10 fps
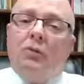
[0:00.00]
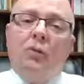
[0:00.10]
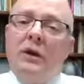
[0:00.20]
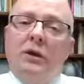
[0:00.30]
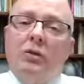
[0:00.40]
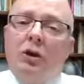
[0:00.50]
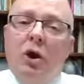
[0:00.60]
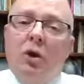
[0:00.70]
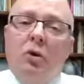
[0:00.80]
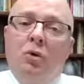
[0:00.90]
And we don't
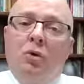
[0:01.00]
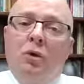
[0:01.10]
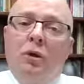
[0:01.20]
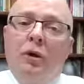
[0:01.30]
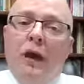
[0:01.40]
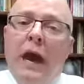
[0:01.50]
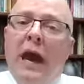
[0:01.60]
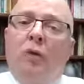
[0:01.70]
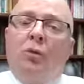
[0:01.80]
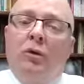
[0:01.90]
know
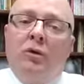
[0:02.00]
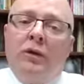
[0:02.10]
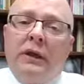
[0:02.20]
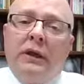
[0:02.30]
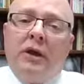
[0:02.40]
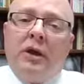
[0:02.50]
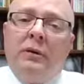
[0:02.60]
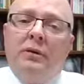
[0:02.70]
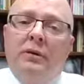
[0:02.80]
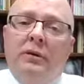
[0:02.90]
how we're going to get
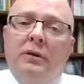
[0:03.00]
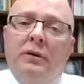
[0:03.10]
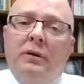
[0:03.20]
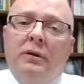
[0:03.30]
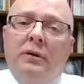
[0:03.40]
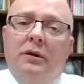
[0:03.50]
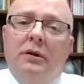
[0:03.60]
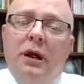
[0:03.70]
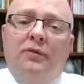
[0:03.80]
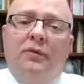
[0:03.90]
up.
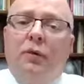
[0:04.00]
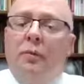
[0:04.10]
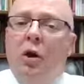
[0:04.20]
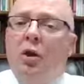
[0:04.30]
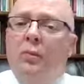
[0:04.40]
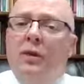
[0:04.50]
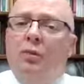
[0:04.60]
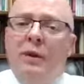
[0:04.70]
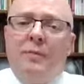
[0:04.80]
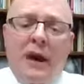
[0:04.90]
And for a moment,
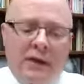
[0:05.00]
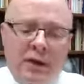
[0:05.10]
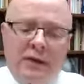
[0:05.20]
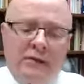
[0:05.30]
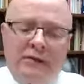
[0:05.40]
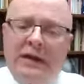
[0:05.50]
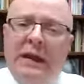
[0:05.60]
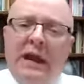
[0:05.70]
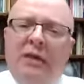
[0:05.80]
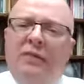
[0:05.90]
we might not even
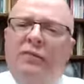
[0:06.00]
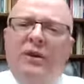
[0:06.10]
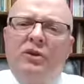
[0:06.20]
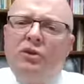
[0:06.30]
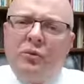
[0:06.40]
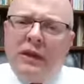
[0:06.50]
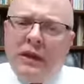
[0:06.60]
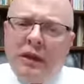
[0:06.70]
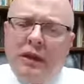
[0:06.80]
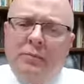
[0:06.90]
care if we do
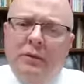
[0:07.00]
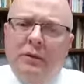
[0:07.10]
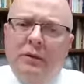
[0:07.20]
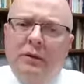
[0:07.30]
get up.